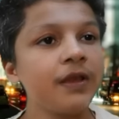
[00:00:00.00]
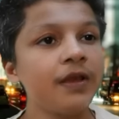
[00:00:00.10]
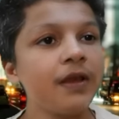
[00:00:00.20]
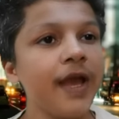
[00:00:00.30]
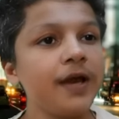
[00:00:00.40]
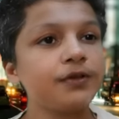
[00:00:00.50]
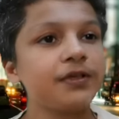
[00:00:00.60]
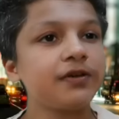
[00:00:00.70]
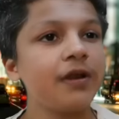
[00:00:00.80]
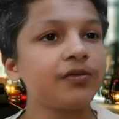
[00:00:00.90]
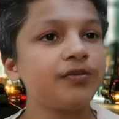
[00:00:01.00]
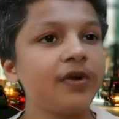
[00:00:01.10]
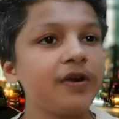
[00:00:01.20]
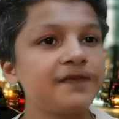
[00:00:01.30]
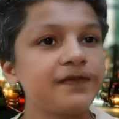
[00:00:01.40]
How the Rock
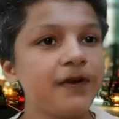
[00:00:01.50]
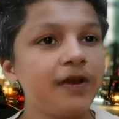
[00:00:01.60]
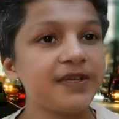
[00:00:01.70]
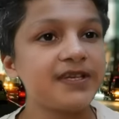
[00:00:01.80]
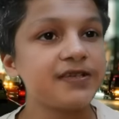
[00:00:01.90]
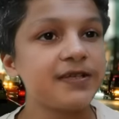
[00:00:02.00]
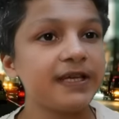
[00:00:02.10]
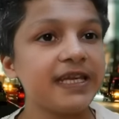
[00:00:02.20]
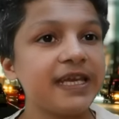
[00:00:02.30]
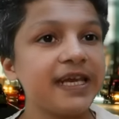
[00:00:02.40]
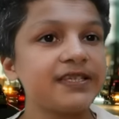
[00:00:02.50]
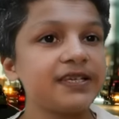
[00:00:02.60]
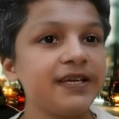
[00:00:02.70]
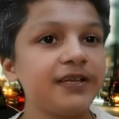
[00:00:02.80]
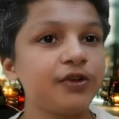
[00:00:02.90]
morphs from this character
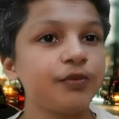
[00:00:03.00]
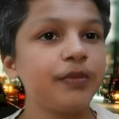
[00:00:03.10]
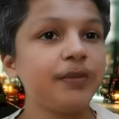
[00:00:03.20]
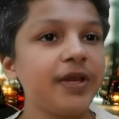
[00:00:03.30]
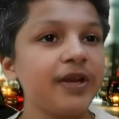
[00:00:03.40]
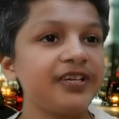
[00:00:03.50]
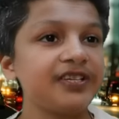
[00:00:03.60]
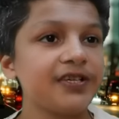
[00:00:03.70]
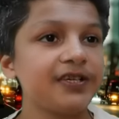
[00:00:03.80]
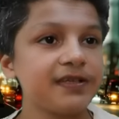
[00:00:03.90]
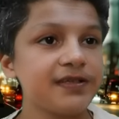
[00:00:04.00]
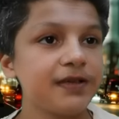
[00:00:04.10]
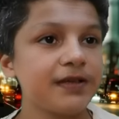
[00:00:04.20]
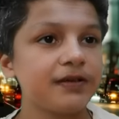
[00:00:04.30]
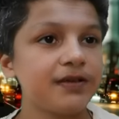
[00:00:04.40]
into Mummy Returns.
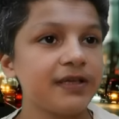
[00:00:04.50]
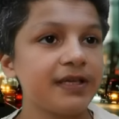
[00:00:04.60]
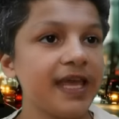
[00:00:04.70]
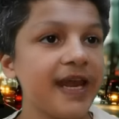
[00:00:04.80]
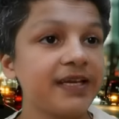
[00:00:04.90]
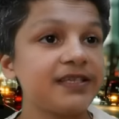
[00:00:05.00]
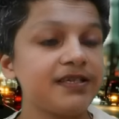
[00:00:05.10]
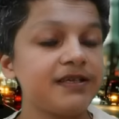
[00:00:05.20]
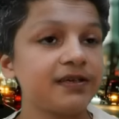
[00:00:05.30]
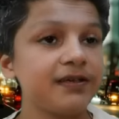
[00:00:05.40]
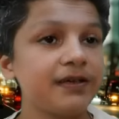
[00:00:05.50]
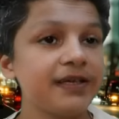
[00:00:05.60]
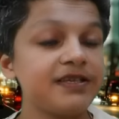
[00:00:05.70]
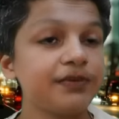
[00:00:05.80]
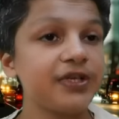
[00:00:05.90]
Character
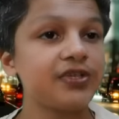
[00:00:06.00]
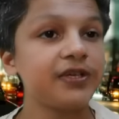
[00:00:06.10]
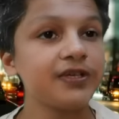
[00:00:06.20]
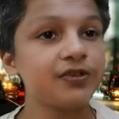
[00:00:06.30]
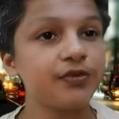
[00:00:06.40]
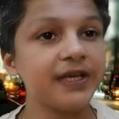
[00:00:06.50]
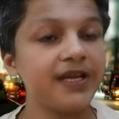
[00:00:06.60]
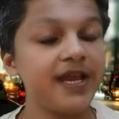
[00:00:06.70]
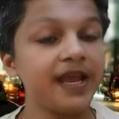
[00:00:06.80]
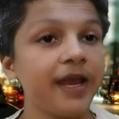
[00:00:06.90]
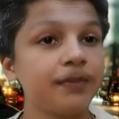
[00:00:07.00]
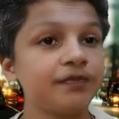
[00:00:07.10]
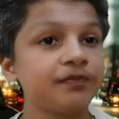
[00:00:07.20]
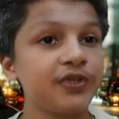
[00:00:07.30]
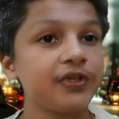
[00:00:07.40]
is a mystery to me, and I'm
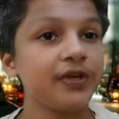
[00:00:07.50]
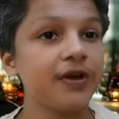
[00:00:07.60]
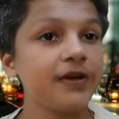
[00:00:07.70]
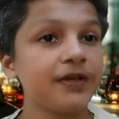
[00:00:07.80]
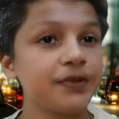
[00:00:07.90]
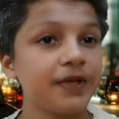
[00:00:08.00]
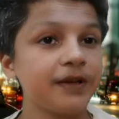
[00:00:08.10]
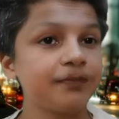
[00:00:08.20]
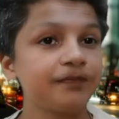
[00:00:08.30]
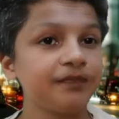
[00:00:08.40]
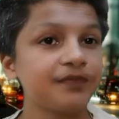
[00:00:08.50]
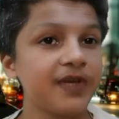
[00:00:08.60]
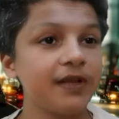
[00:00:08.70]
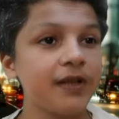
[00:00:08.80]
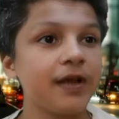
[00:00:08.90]
sure to him.
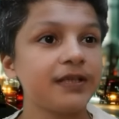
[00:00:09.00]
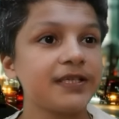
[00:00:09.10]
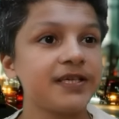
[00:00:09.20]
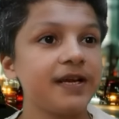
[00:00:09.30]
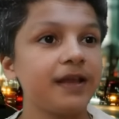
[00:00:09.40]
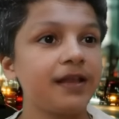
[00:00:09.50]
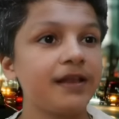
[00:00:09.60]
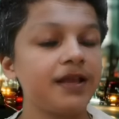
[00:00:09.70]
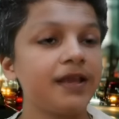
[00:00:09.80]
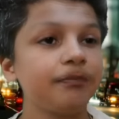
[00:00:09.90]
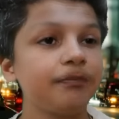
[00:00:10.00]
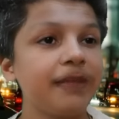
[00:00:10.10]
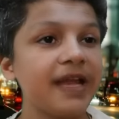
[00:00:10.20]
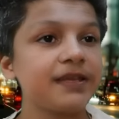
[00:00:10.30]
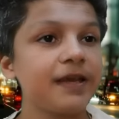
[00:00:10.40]
Along the trail,
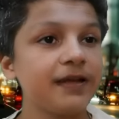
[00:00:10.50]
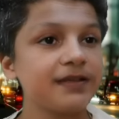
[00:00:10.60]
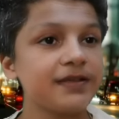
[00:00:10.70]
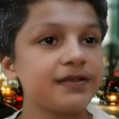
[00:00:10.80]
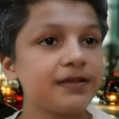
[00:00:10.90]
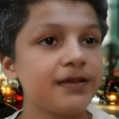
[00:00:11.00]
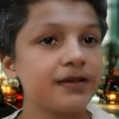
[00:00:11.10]
Matthias